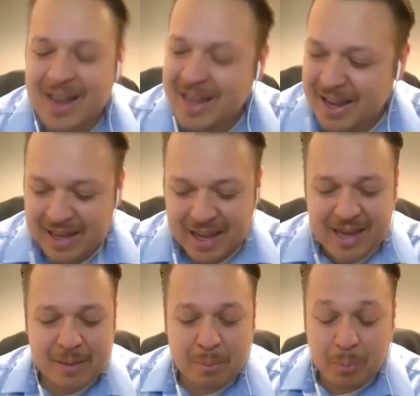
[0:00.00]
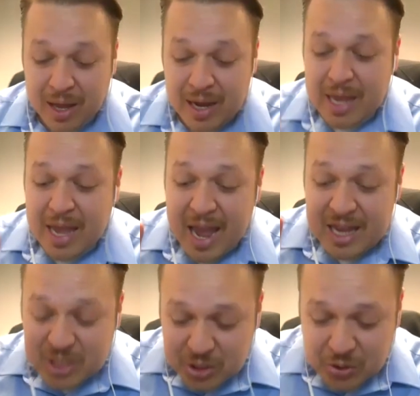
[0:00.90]
yeah. I hate it. But
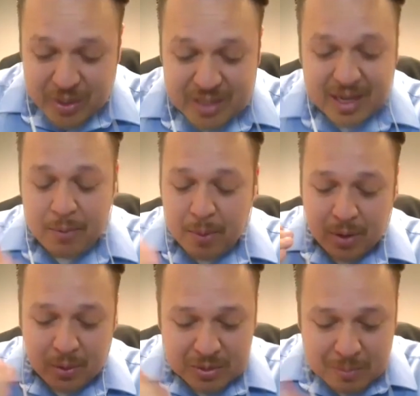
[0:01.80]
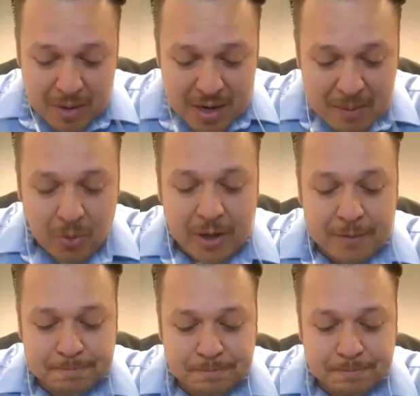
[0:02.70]
as soon as I, I remember, it was Monday morning,